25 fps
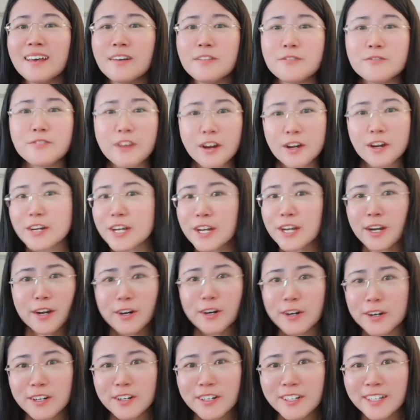very
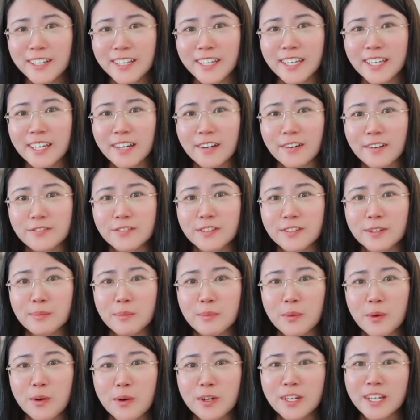early of the
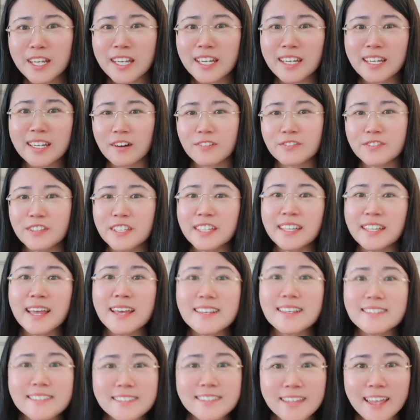morning of the
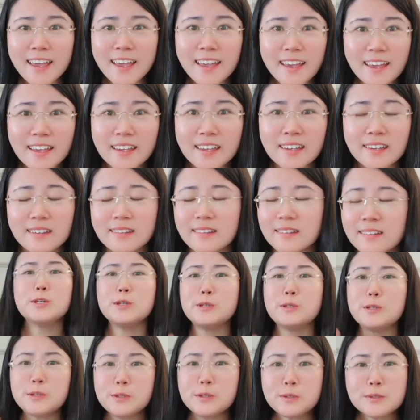next day.
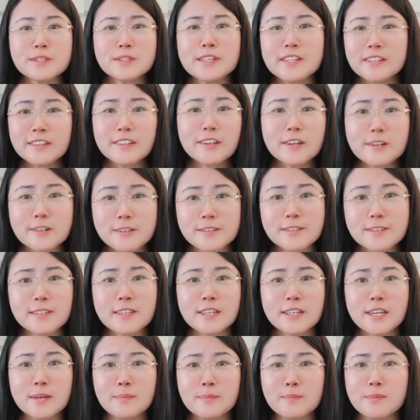They're losing their
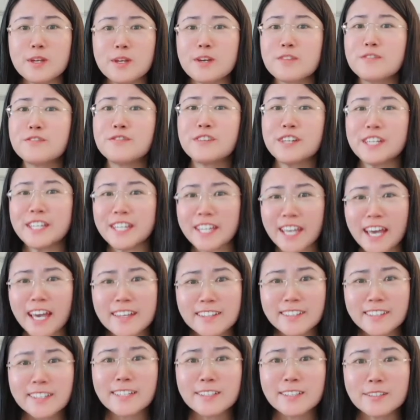sleep, they're
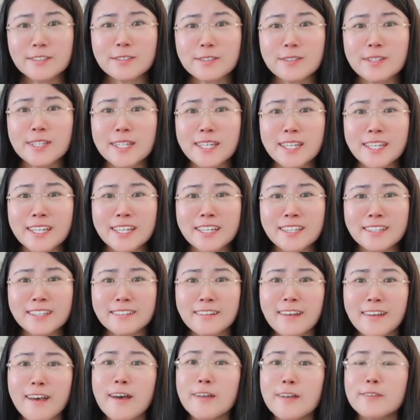forgetting to eat,
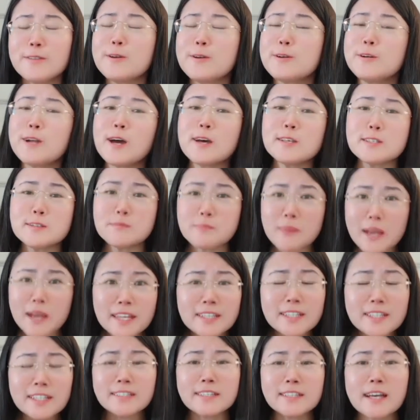they're not
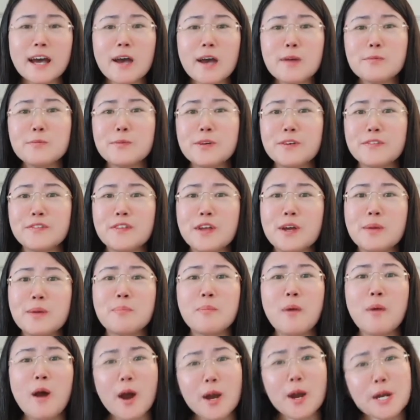spending time with their
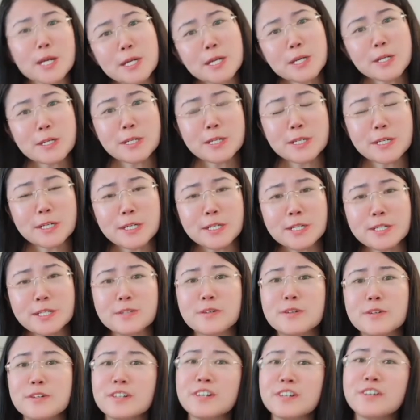partners
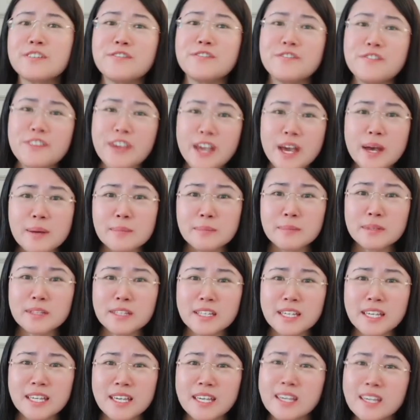or their
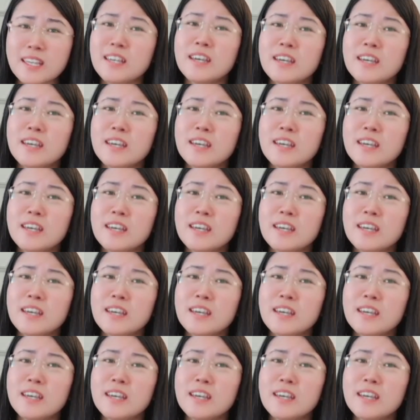family,